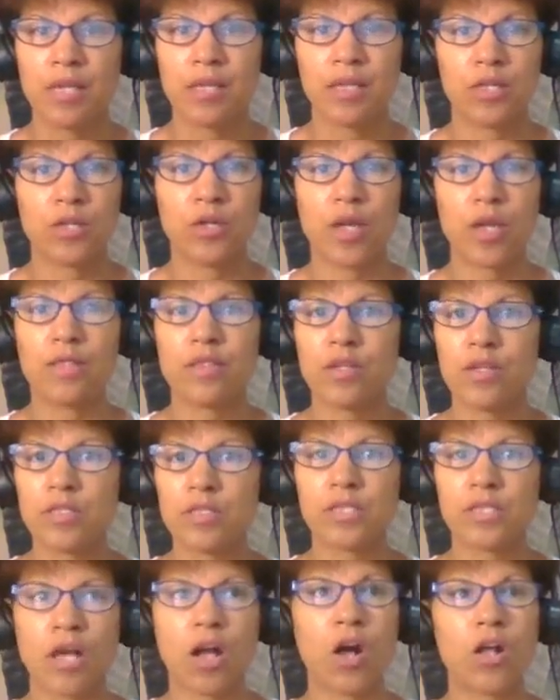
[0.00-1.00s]
you know and
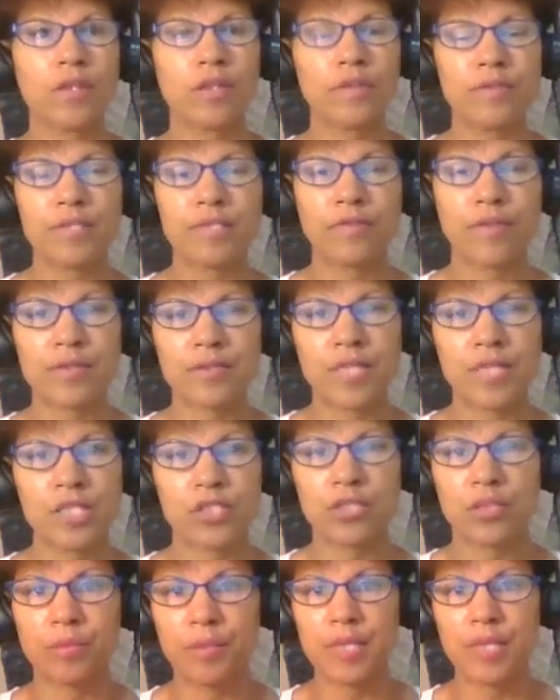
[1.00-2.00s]
there's all of these
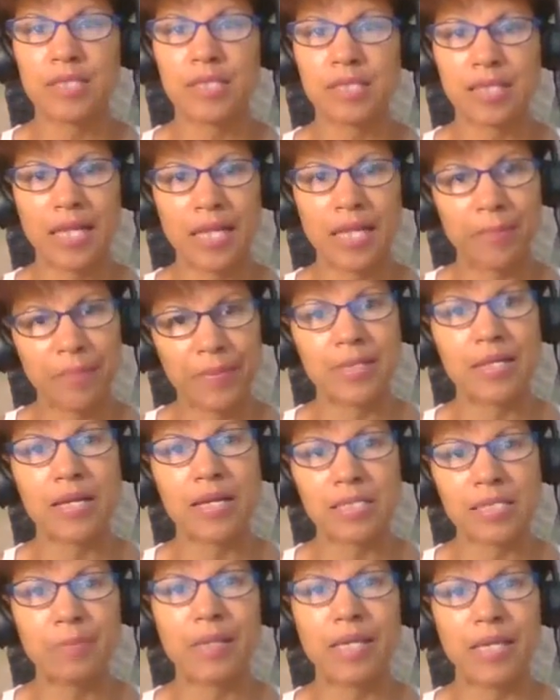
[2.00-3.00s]
foundational pieces and it
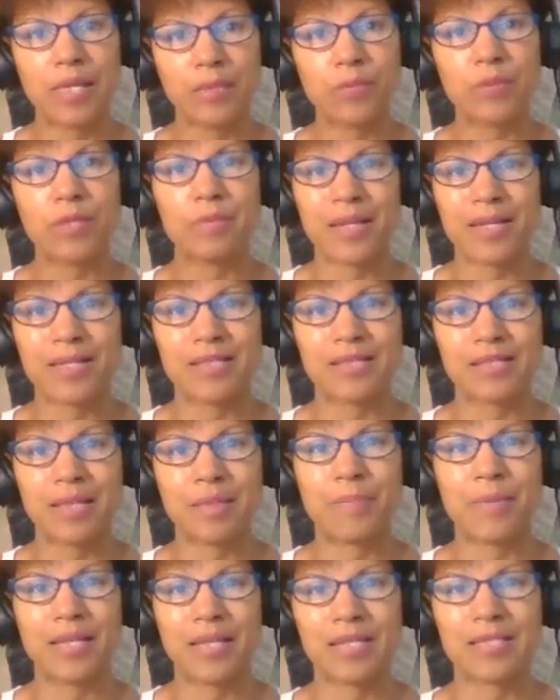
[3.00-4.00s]
does begin with
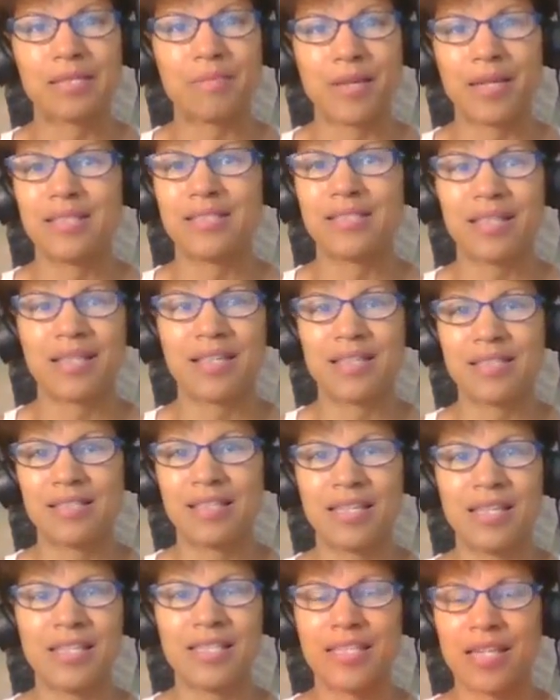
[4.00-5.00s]
mindset because mindset is
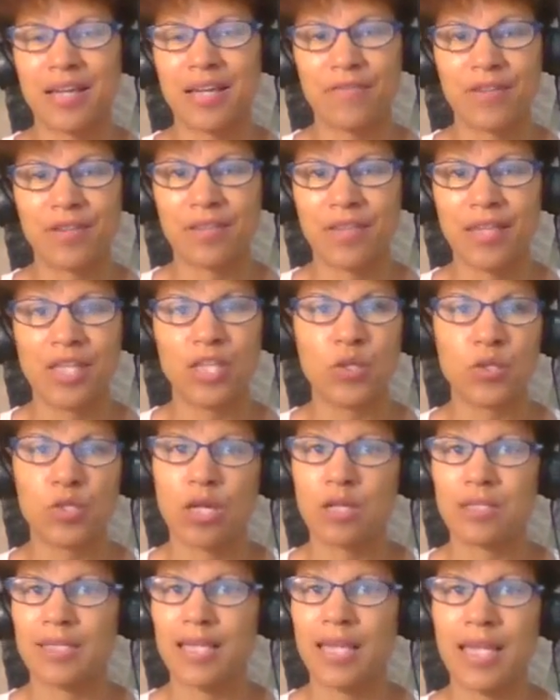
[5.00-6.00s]
key to everything you
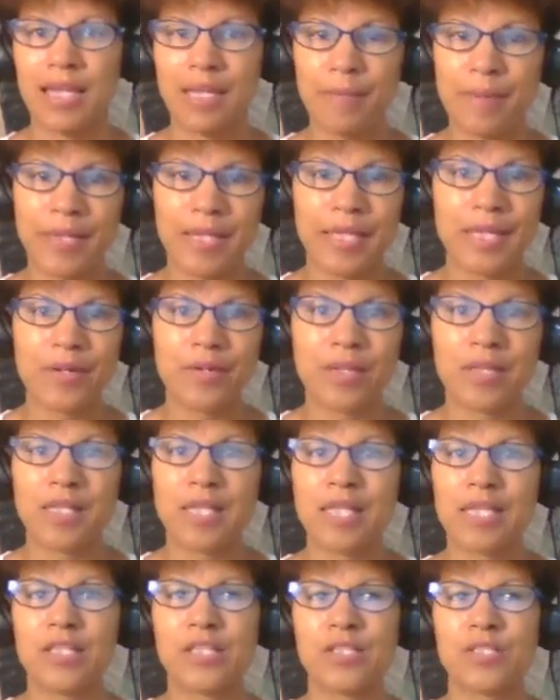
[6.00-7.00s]
talk to anybody out in
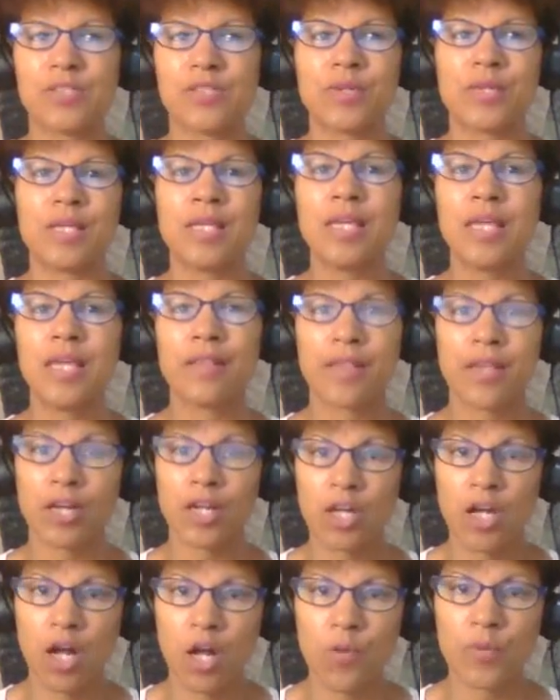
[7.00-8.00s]
the industry they
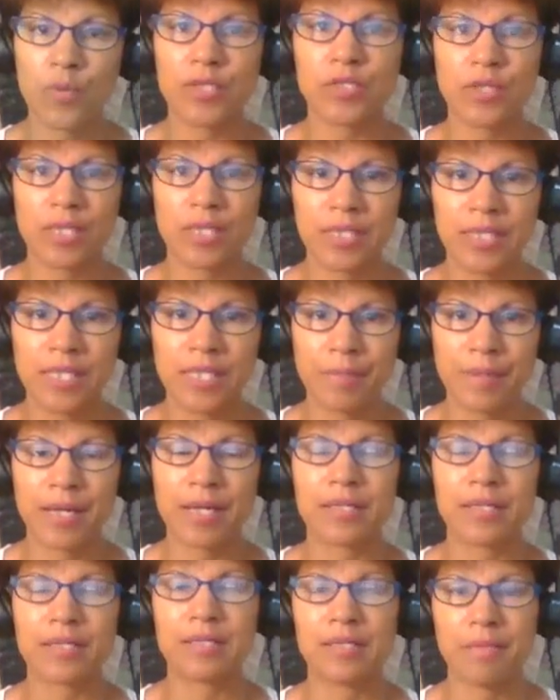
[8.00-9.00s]
are always going to lead
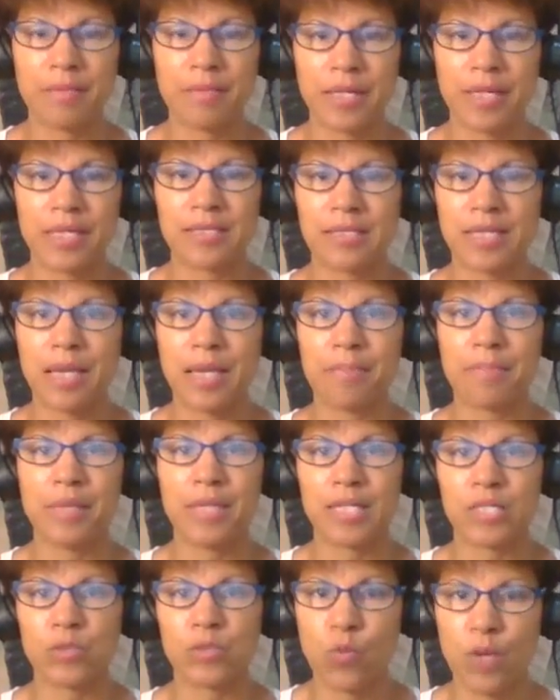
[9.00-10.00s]
back to mindset
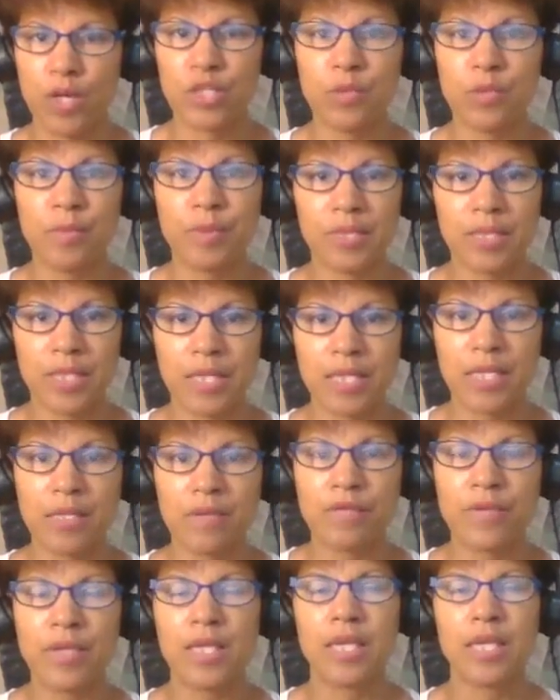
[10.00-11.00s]
because what you
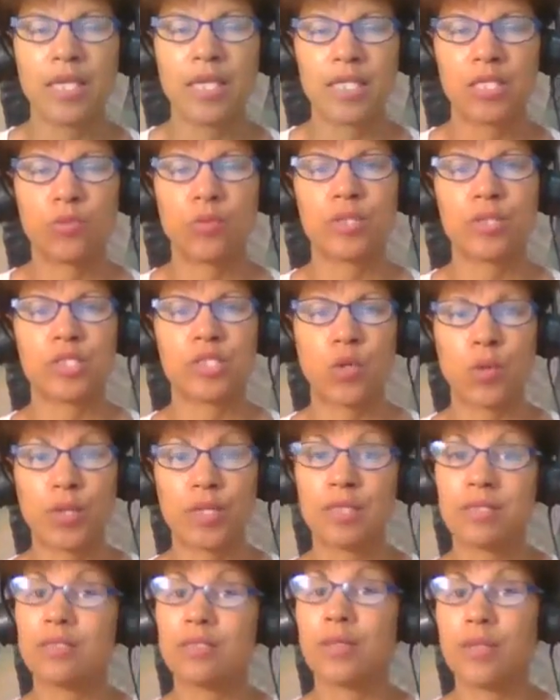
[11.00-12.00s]
believe is what's
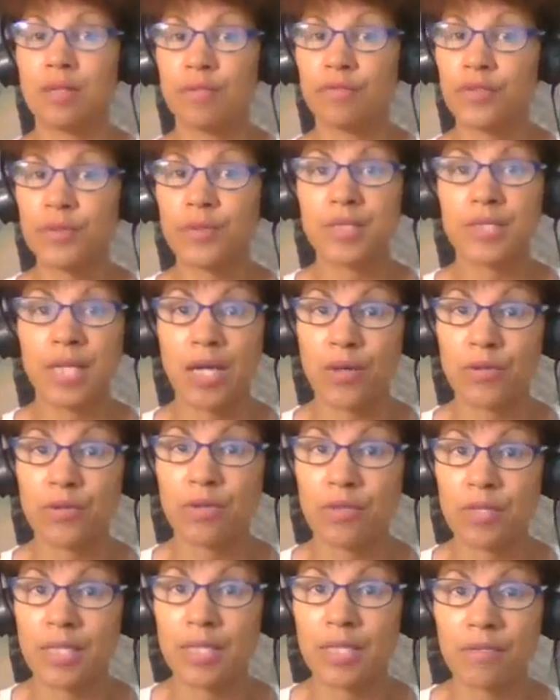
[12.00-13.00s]
going to influence how you
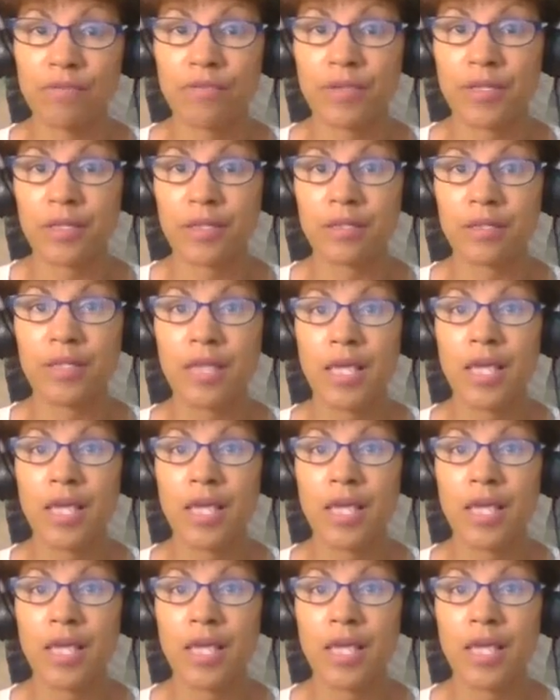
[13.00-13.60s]
think and feel